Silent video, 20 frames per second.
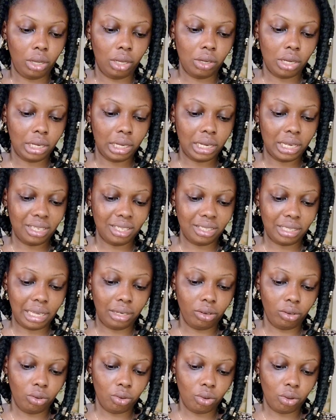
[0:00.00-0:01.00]
get this, I don't
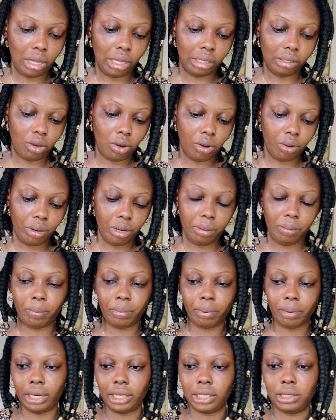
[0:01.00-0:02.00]
know the current price,
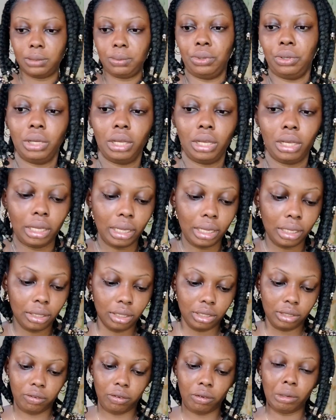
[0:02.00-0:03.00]
but you can get this for
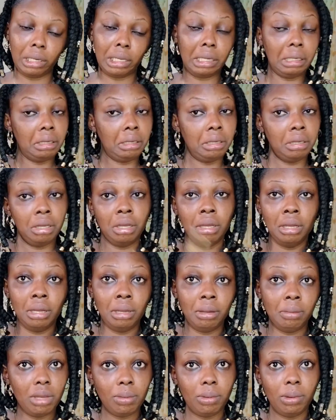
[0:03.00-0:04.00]
like
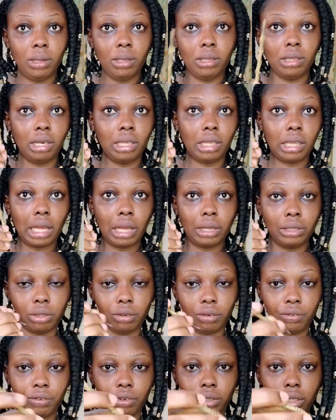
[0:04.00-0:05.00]
maybe 3,000,
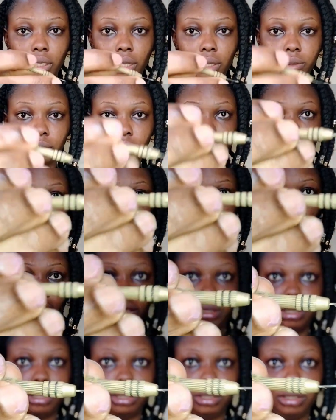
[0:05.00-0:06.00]
4,000, and this
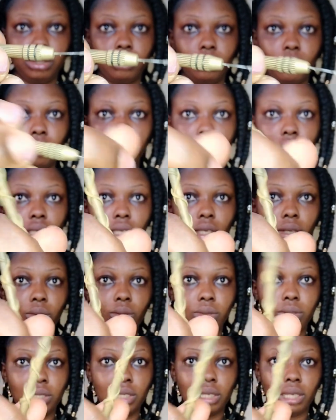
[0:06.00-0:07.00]
is what it looks
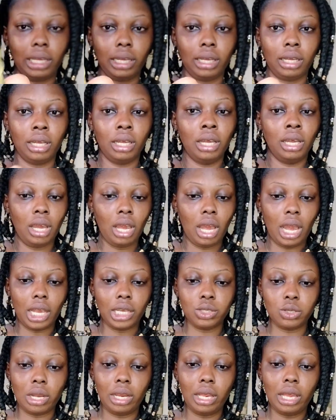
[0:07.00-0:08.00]
like. I
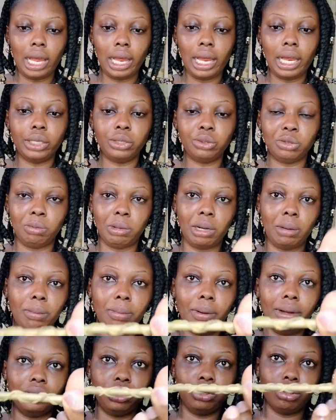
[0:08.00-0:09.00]
usually add rubber band
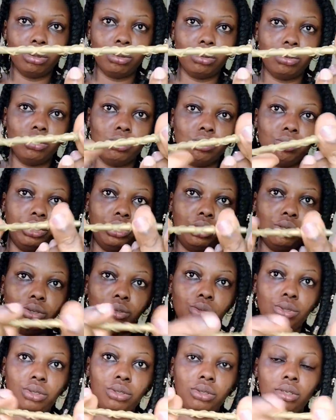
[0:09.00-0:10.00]
just to
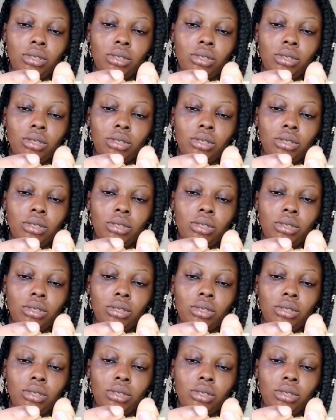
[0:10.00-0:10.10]
reduce,